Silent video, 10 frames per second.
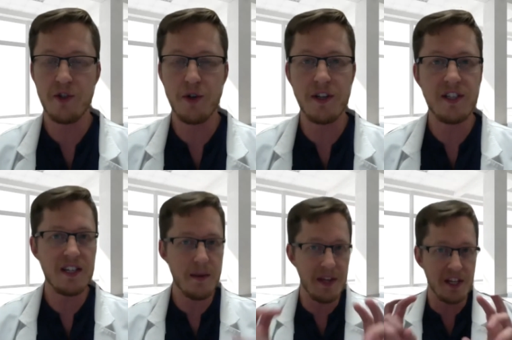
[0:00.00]
So to say
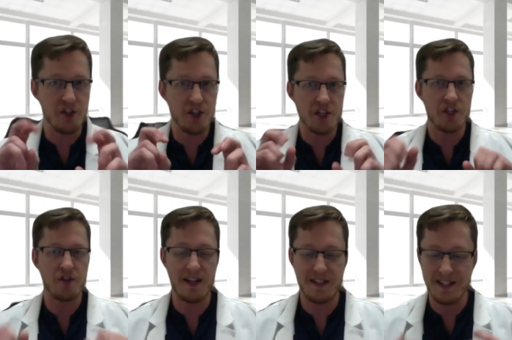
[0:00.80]
something is just
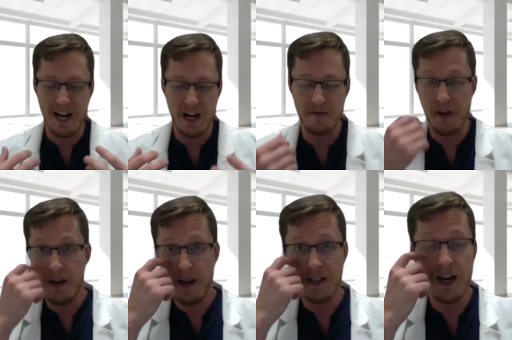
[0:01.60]
stress is kind
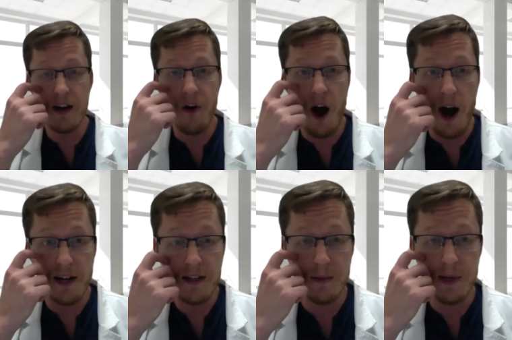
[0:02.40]
of
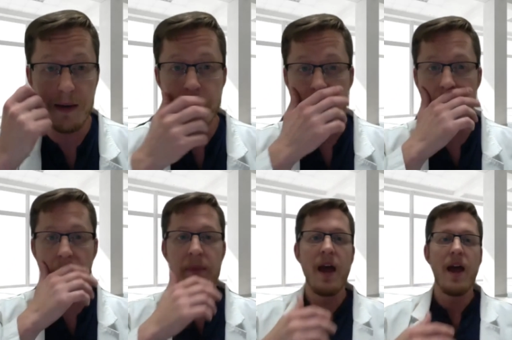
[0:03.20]
odd to me.
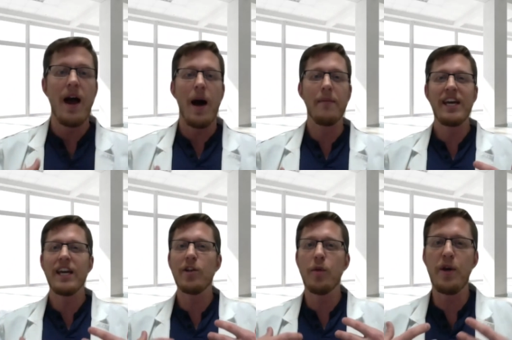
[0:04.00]
Now, I'm going to get
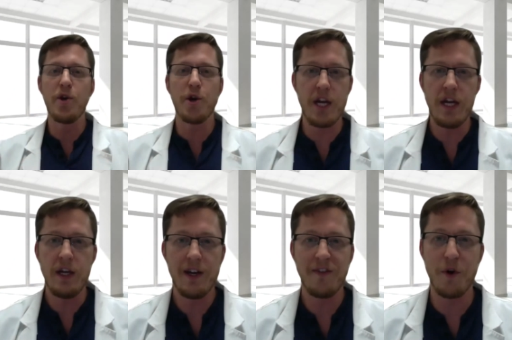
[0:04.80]
a little bit
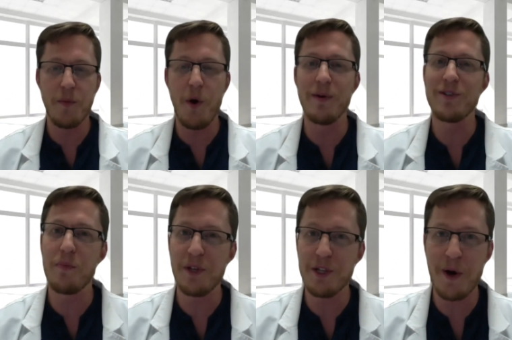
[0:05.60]
nerdy for a moment, so
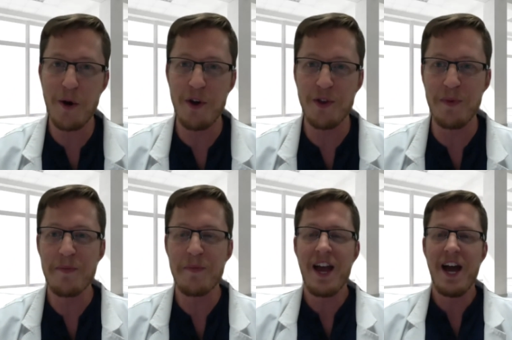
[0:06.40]
please bear with me.